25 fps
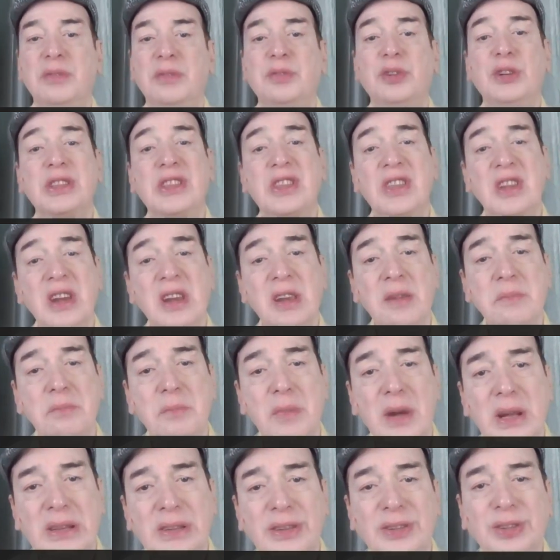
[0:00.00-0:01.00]
For 3
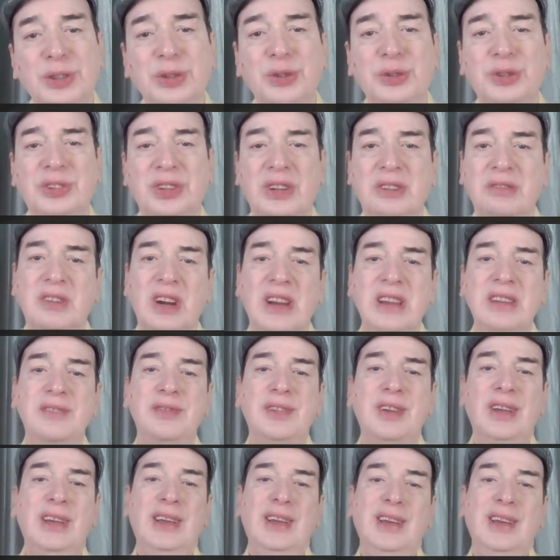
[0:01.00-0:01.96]
months, you survive